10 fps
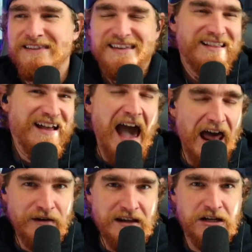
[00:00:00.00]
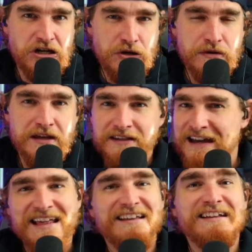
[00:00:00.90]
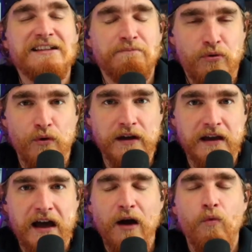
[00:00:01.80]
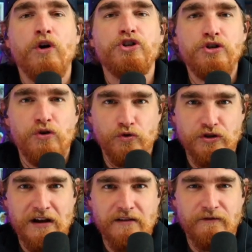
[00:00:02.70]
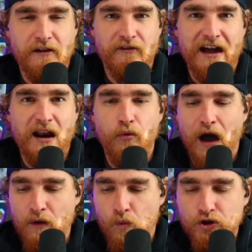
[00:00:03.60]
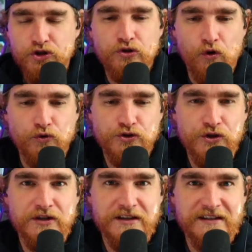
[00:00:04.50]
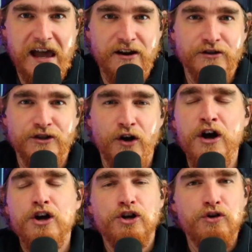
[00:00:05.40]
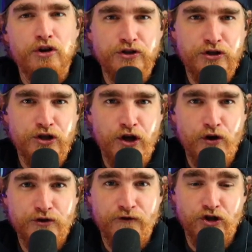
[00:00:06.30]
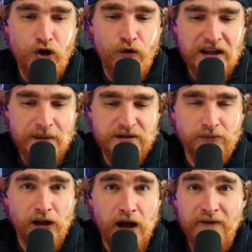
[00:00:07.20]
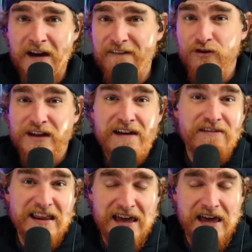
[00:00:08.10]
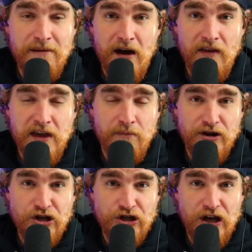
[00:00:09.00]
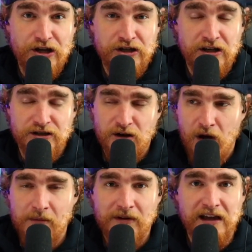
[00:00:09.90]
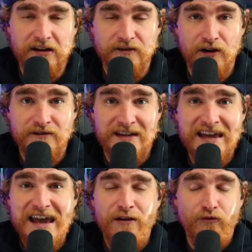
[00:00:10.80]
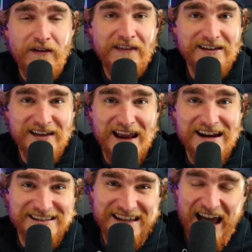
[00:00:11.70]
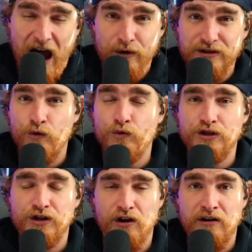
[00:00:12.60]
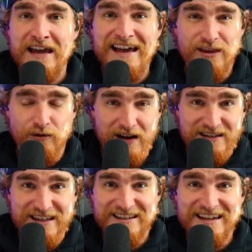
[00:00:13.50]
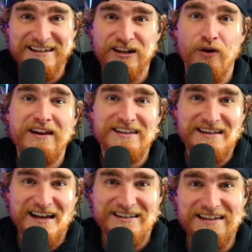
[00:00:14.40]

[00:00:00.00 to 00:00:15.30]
to think like, I don't need to do this. That's not the point. I want you to hold yourself accountable. I want you to hold you to the standard. So kudos to the coach for showing him some love, for giving him the appreciation, because Kellen Mond deserves it, and really excited to see how he's going to turn the rest of the season going into next